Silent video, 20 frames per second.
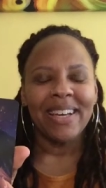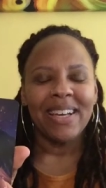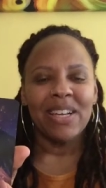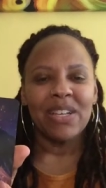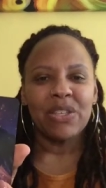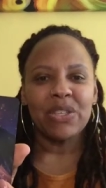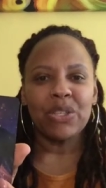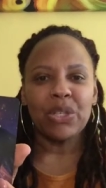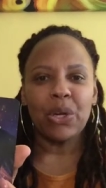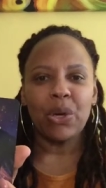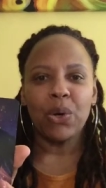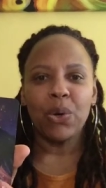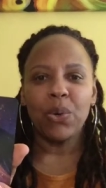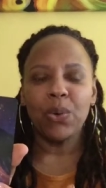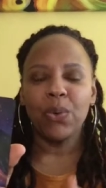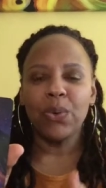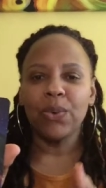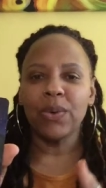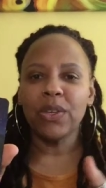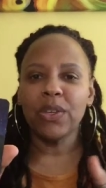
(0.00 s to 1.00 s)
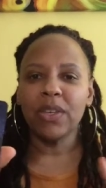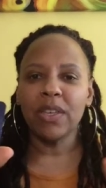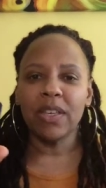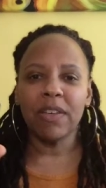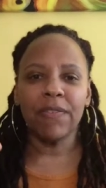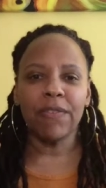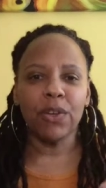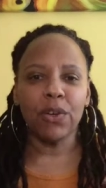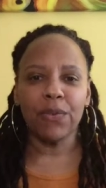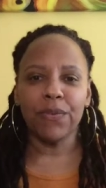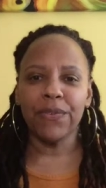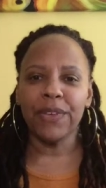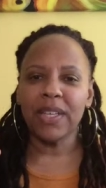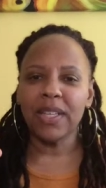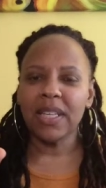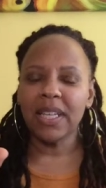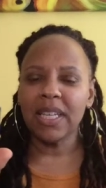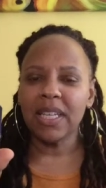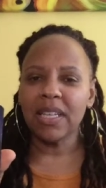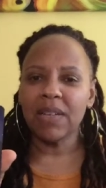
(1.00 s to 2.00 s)
So if you're
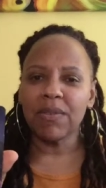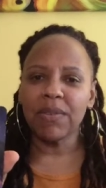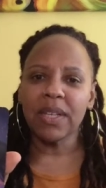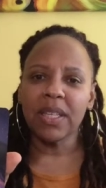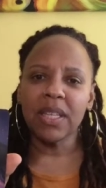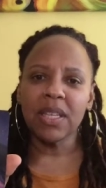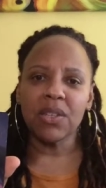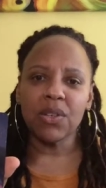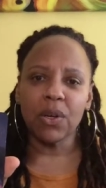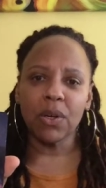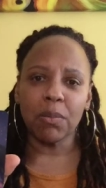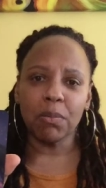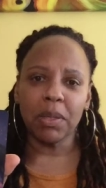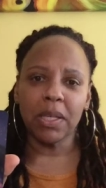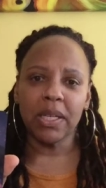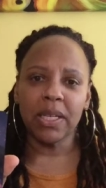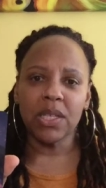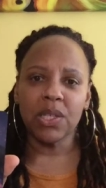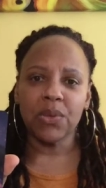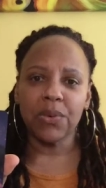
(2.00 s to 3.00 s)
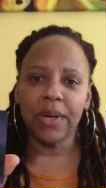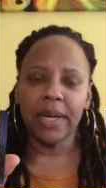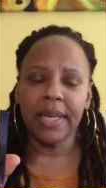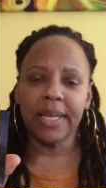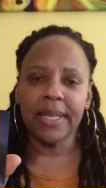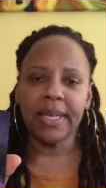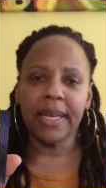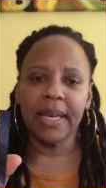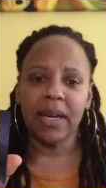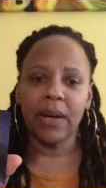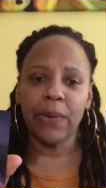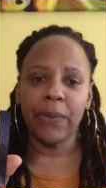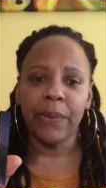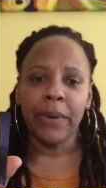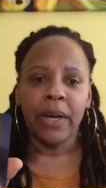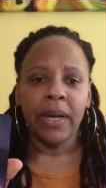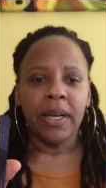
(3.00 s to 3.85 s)
feeling in a really dark place right now,